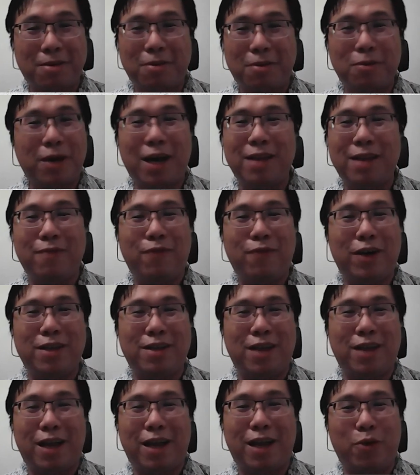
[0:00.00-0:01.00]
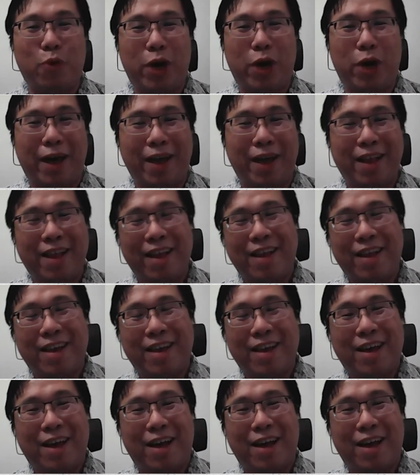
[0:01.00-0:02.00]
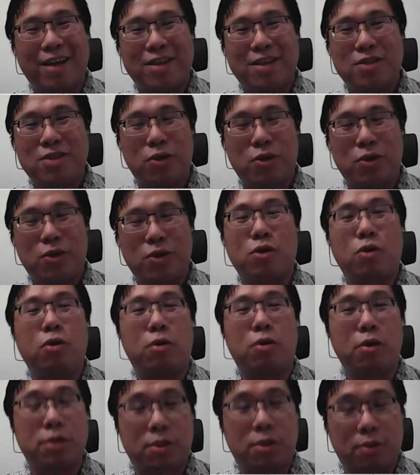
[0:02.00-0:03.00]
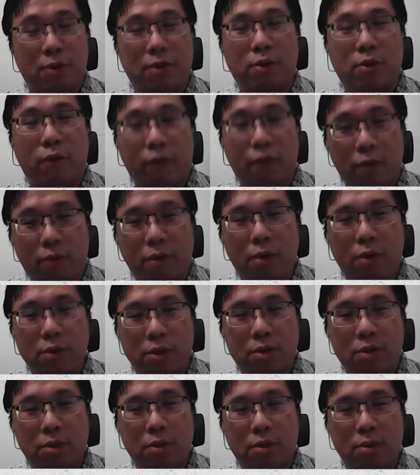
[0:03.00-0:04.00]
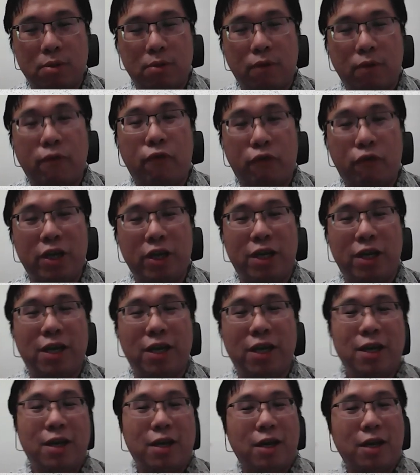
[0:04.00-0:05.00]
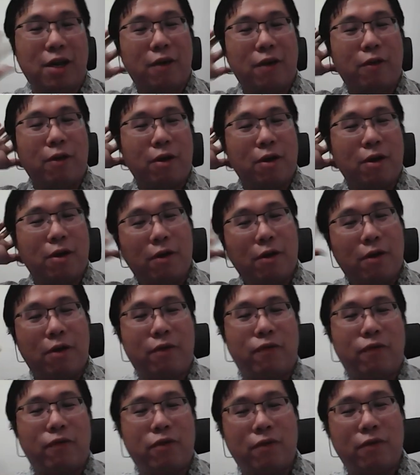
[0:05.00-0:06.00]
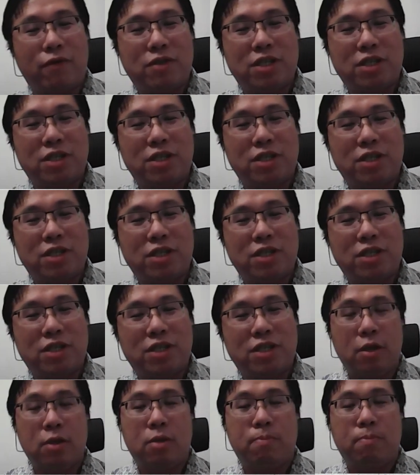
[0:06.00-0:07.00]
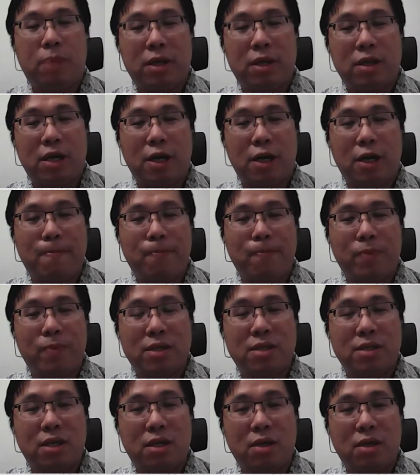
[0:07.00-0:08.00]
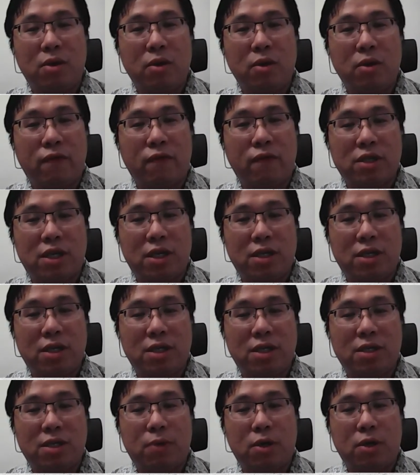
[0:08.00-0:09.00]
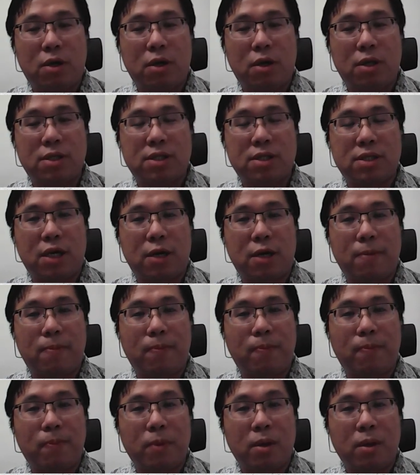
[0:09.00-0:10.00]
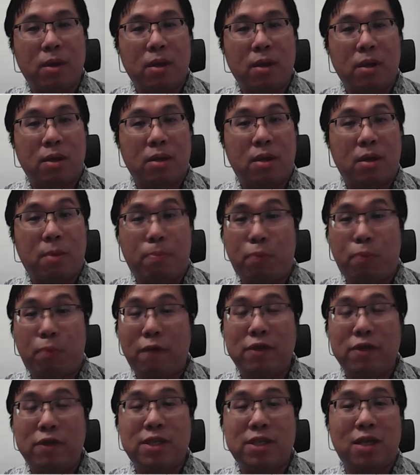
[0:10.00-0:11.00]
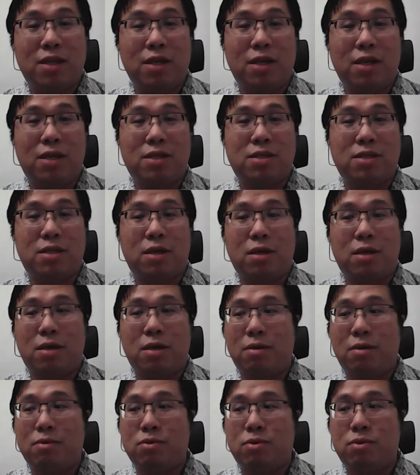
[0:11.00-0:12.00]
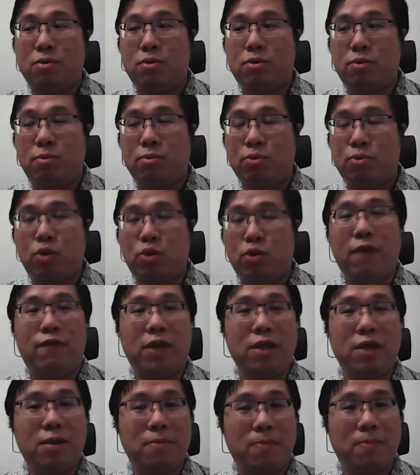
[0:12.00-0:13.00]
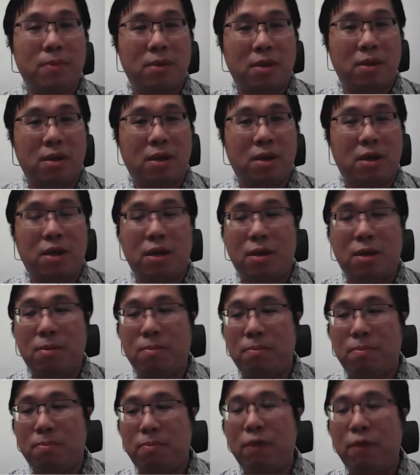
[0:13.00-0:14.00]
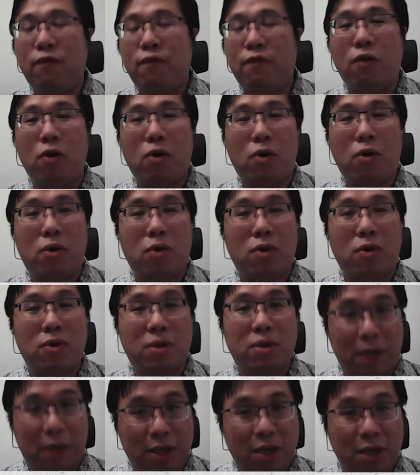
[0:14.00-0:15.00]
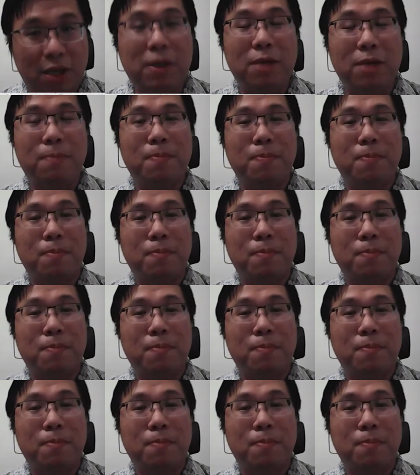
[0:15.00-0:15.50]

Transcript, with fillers: You can't find it anywhere. So it's close to free of charge. But there's a lot of challenges, because the private sector is thriving before the pandemic.